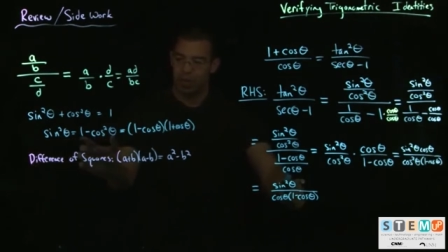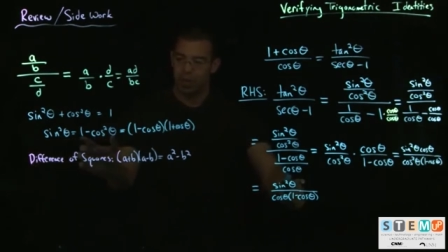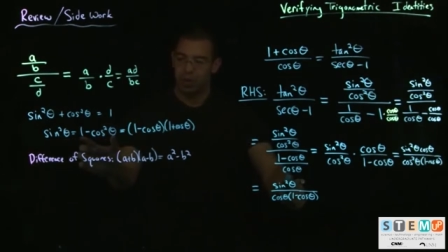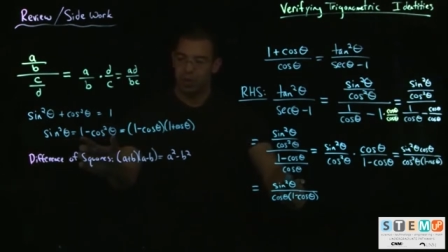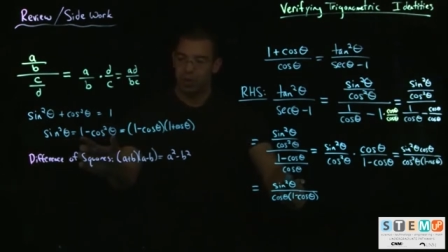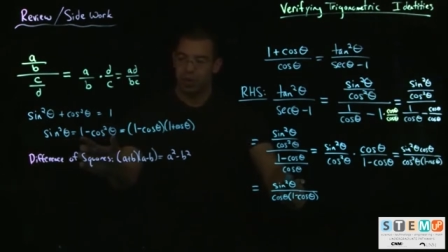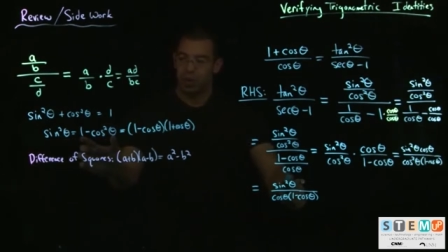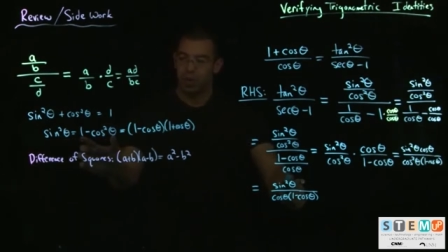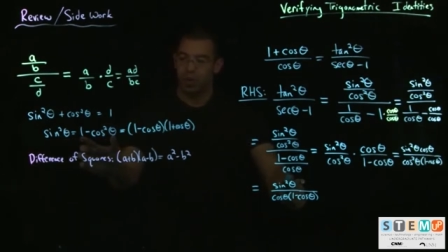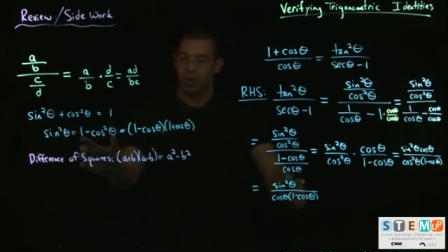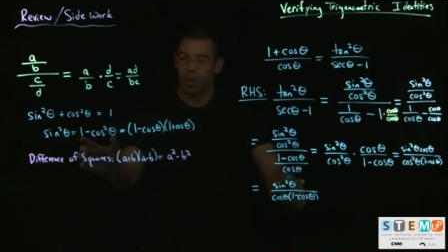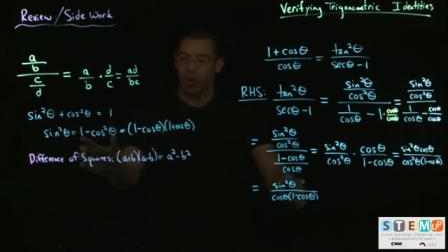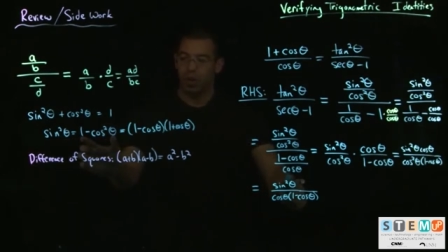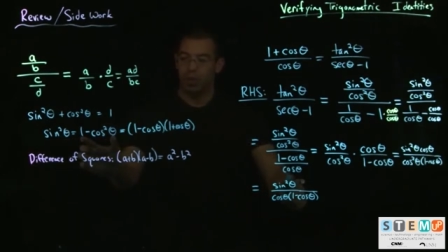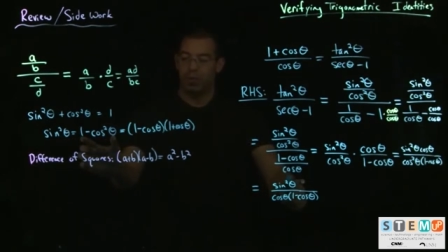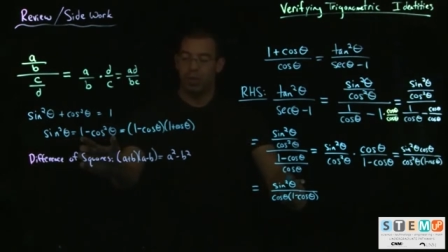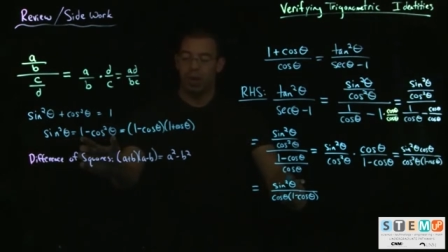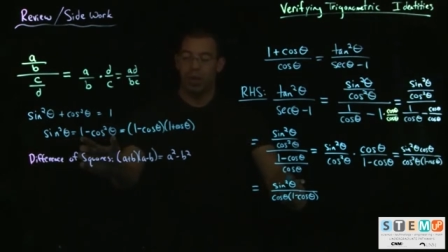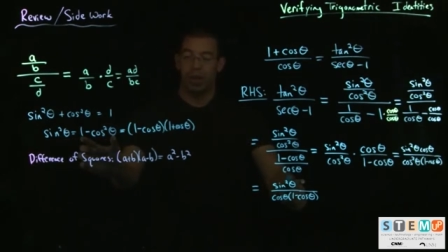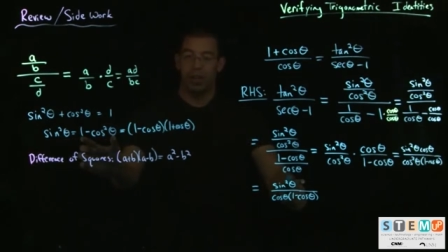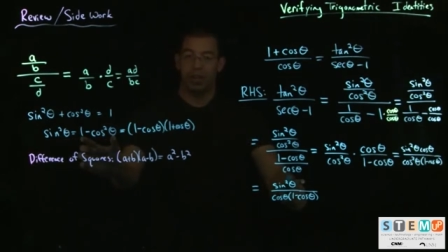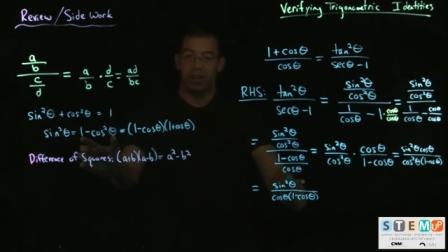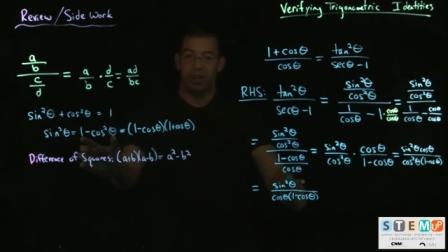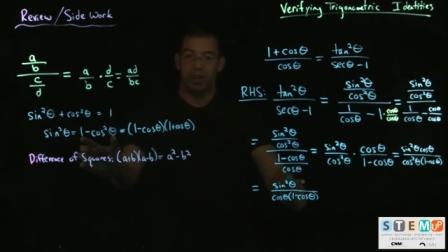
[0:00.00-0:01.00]
equal to 1
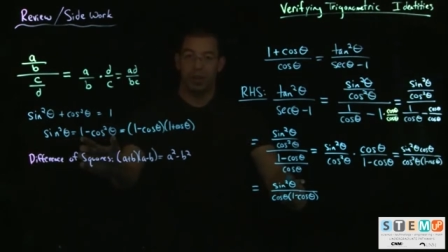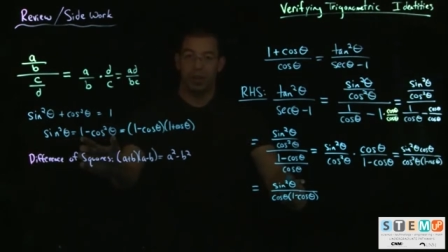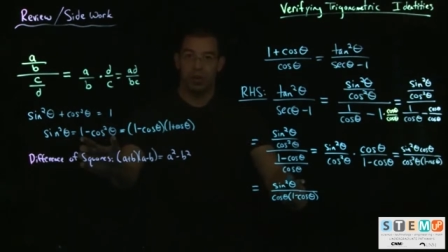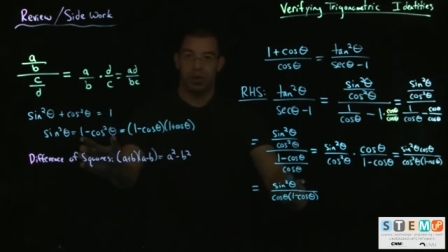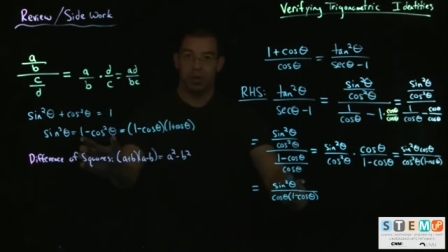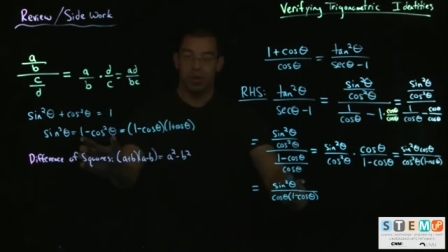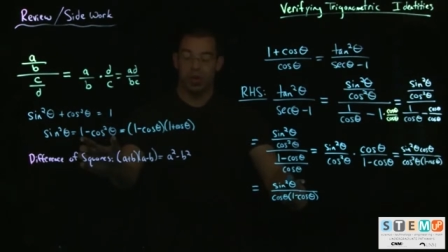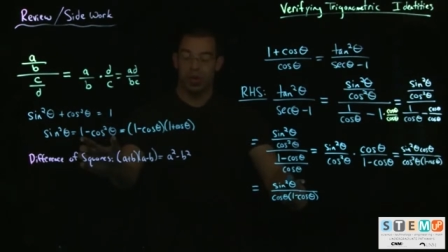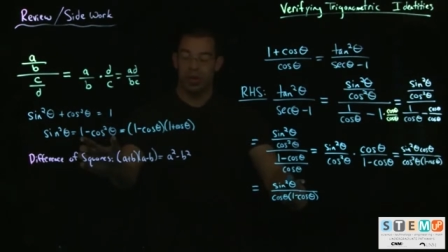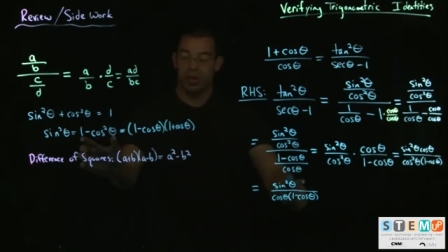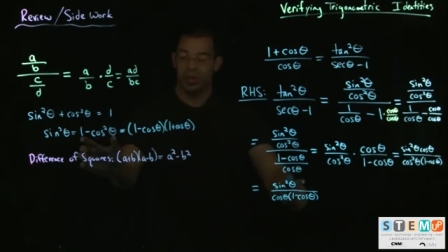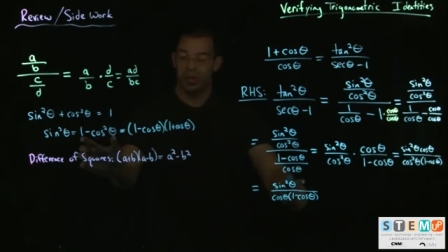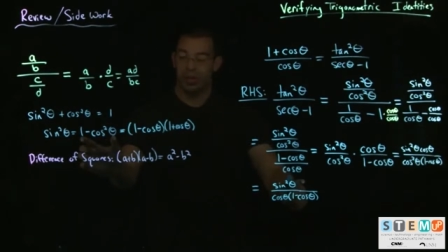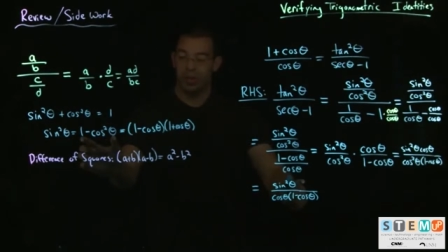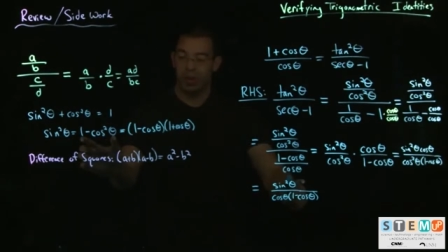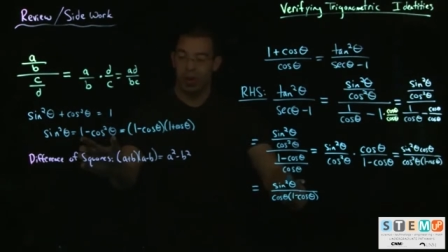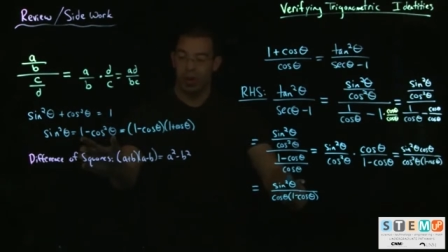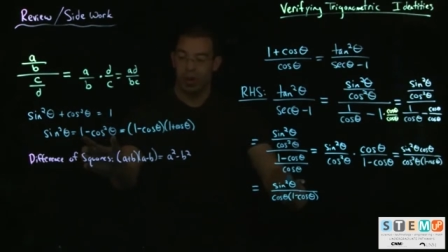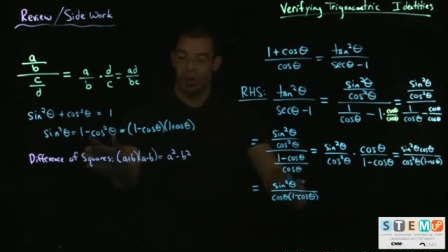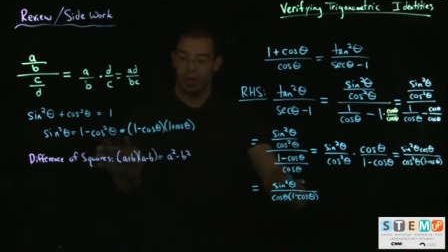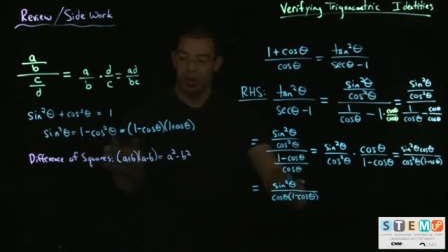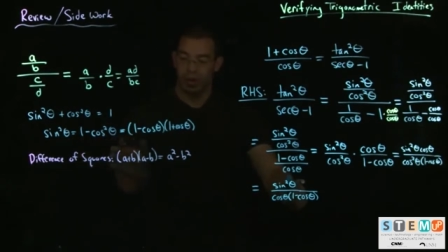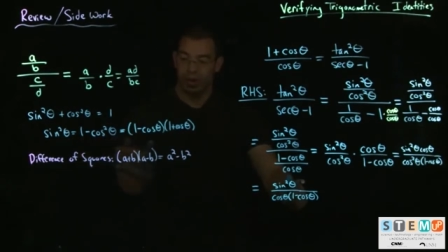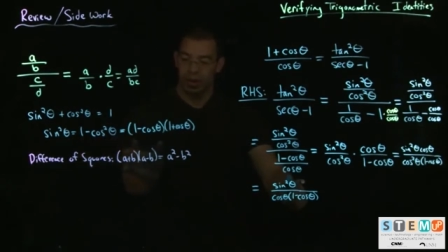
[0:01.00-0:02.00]
minus cosine
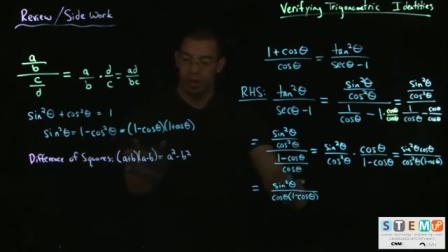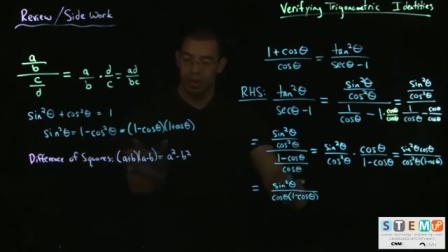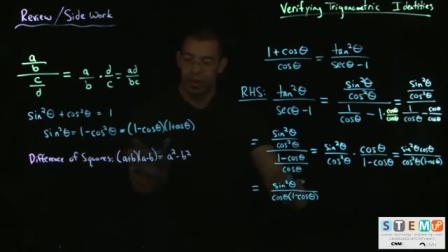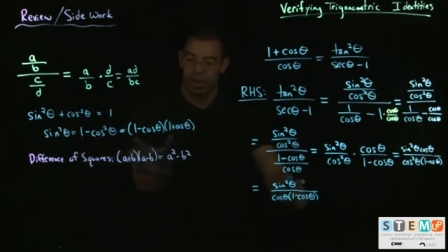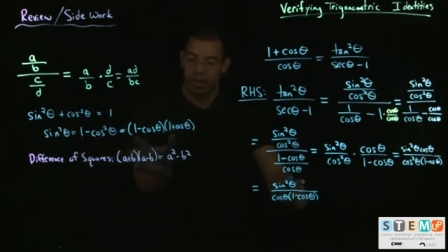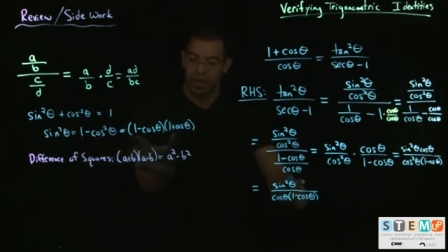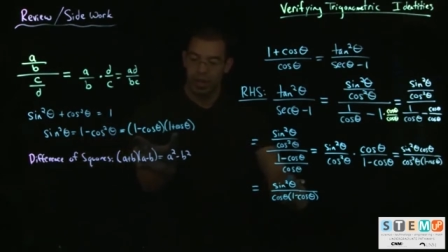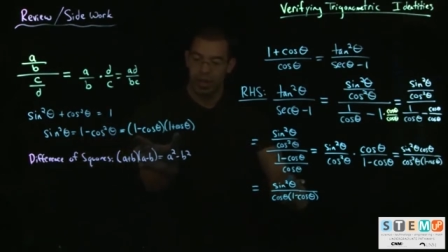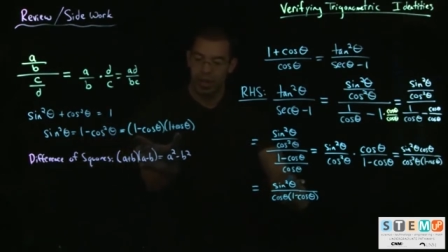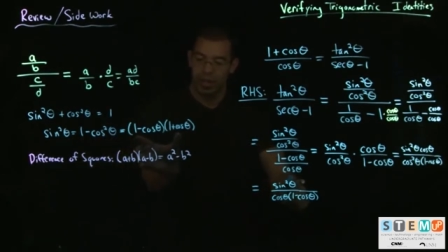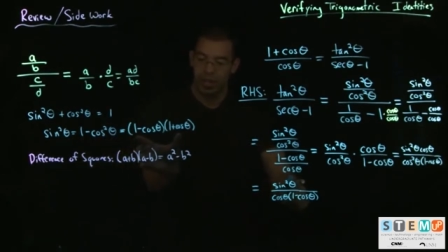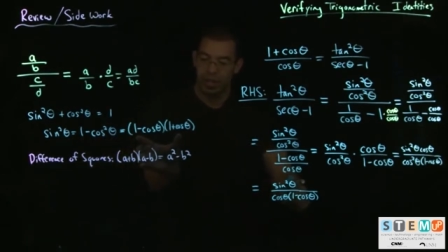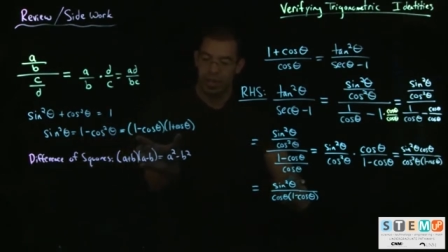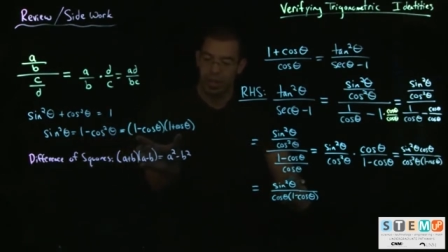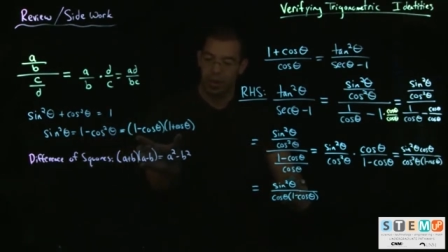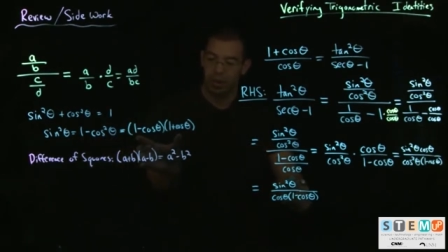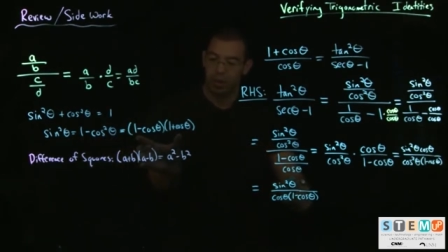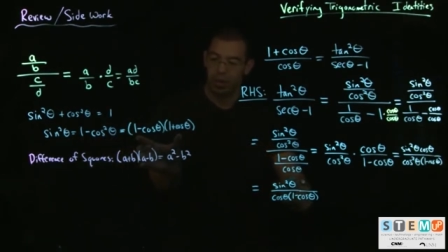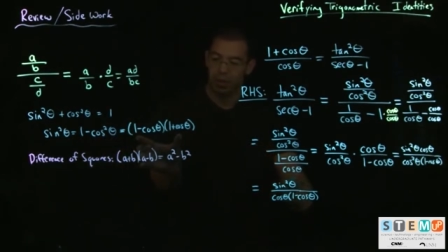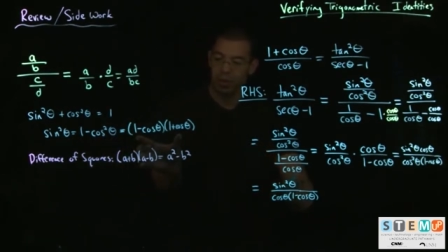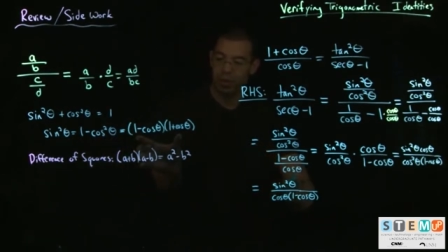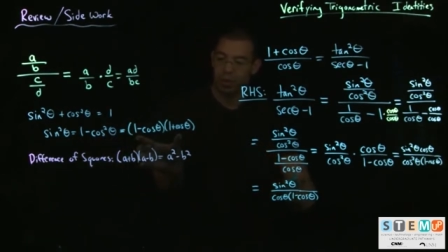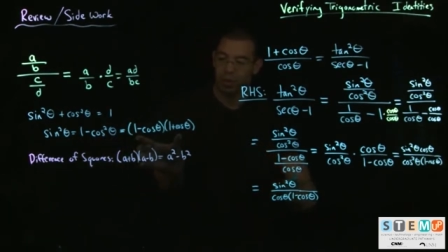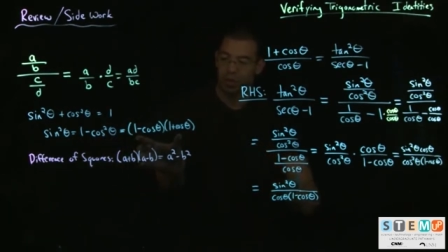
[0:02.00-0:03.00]
squared, is
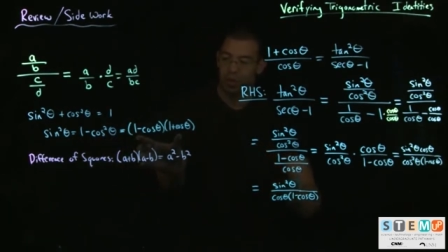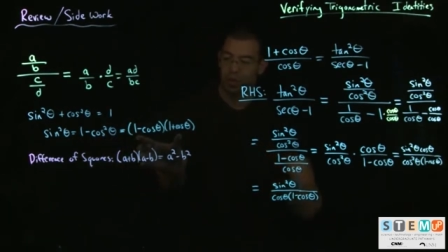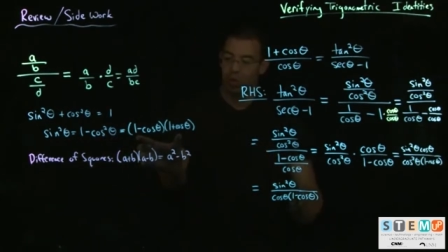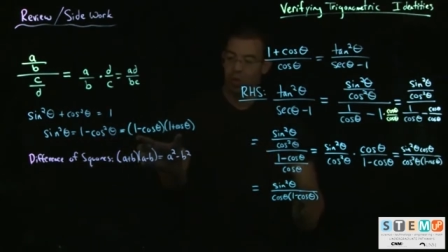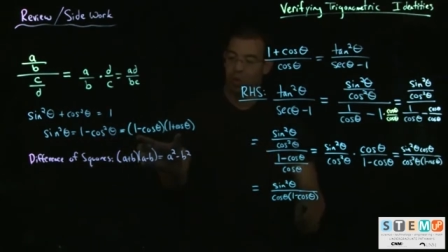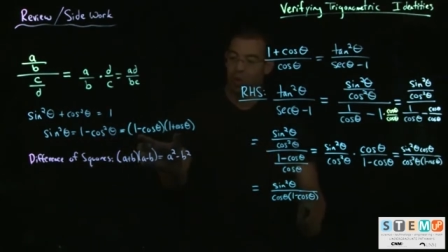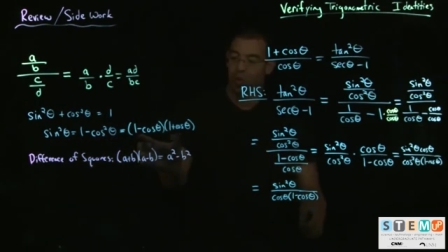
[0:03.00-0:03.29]
equal to